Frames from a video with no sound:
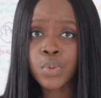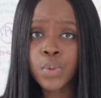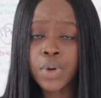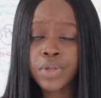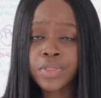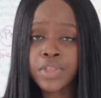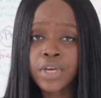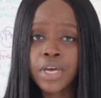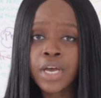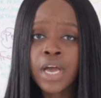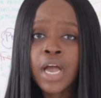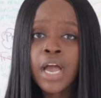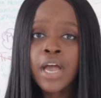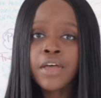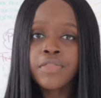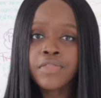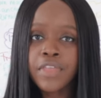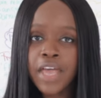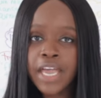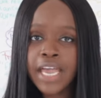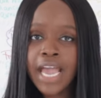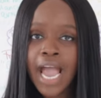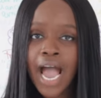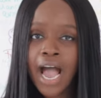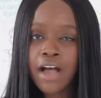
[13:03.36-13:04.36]
whether
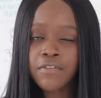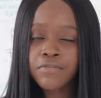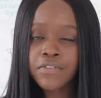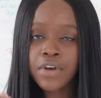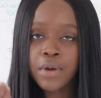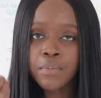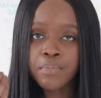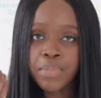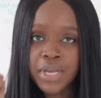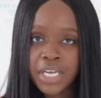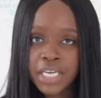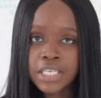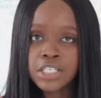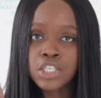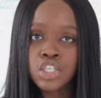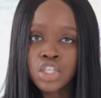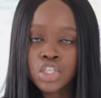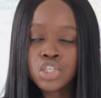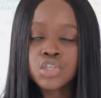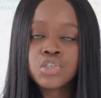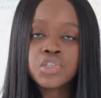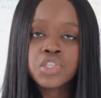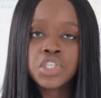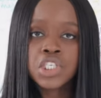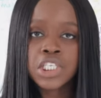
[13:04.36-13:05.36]
they have a bigger
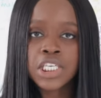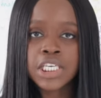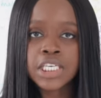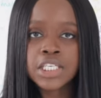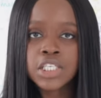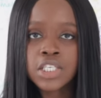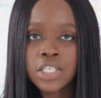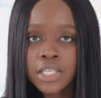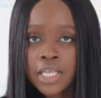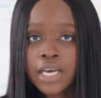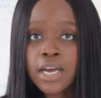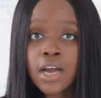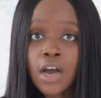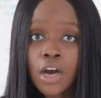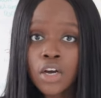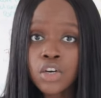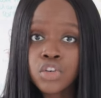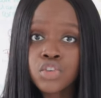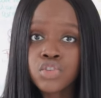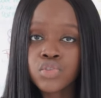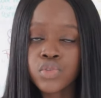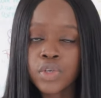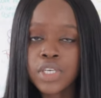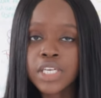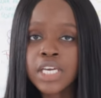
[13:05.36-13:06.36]
duty to their
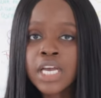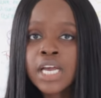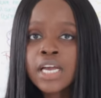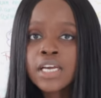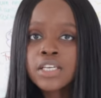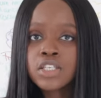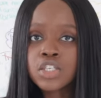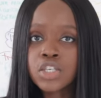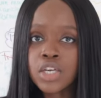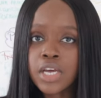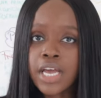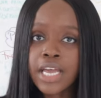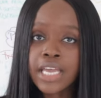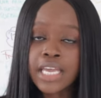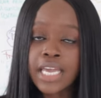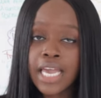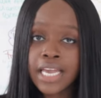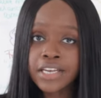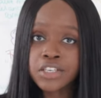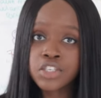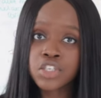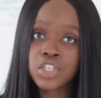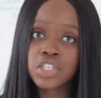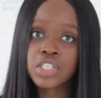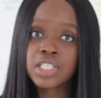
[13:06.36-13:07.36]
country to
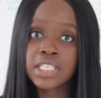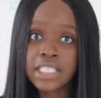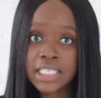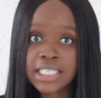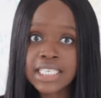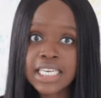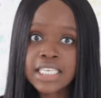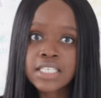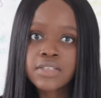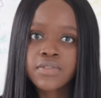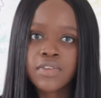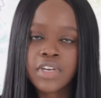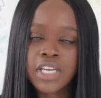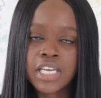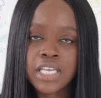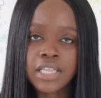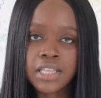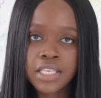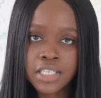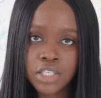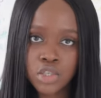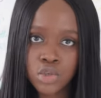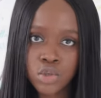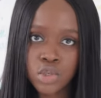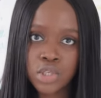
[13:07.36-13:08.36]
engage successfully in
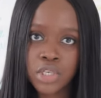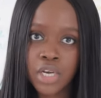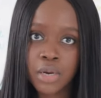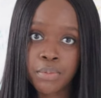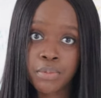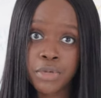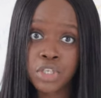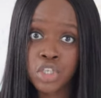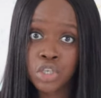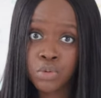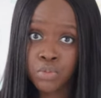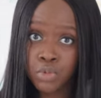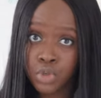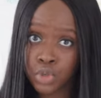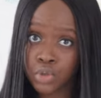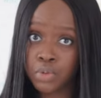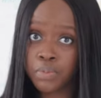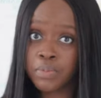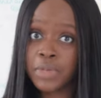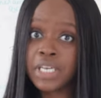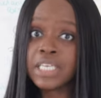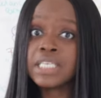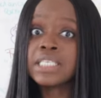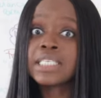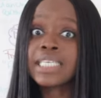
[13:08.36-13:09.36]
this suicide mission, which would
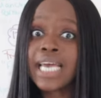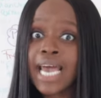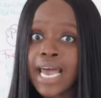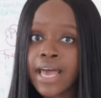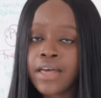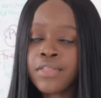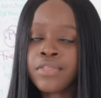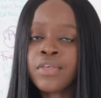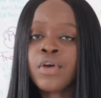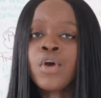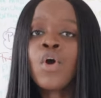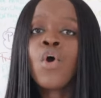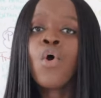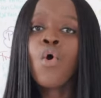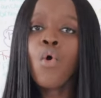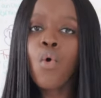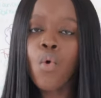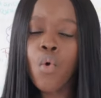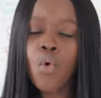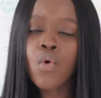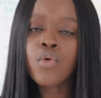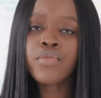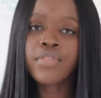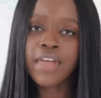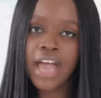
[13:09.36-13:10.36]
mean death,
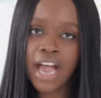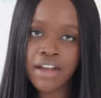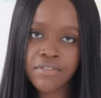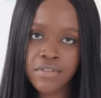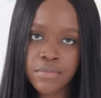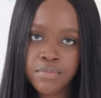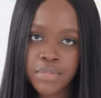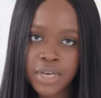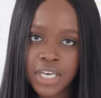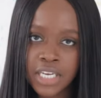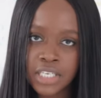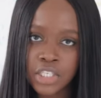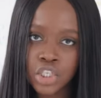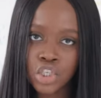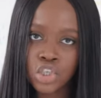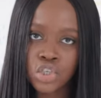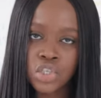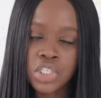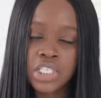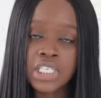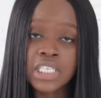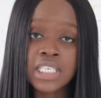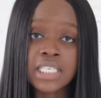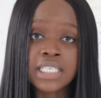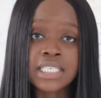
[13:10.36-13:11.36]
or they have a bigger
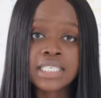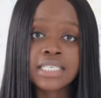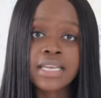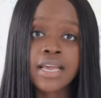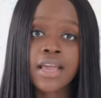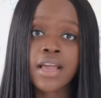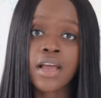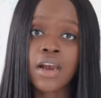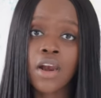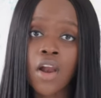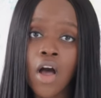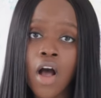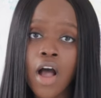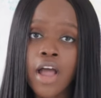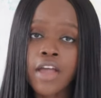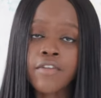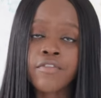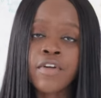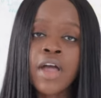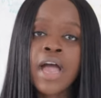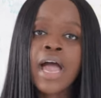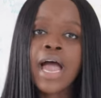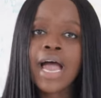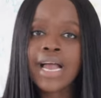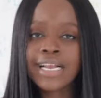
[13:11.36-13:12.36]
duty to stay alive
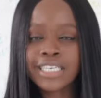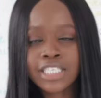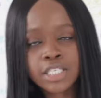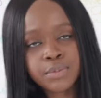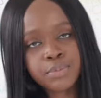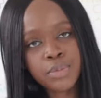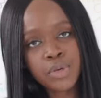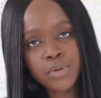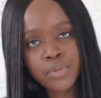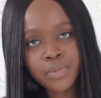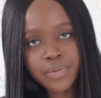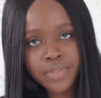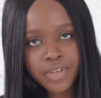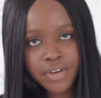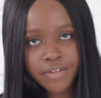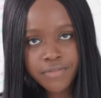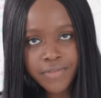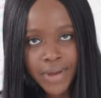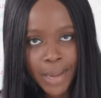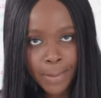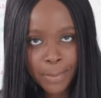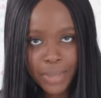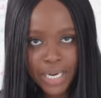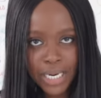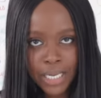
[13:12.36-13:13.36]
and to be with their
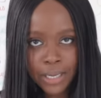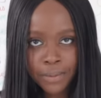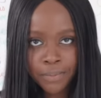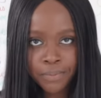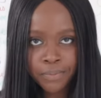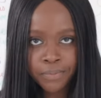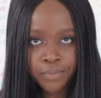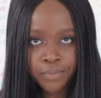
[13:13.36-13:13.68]
family.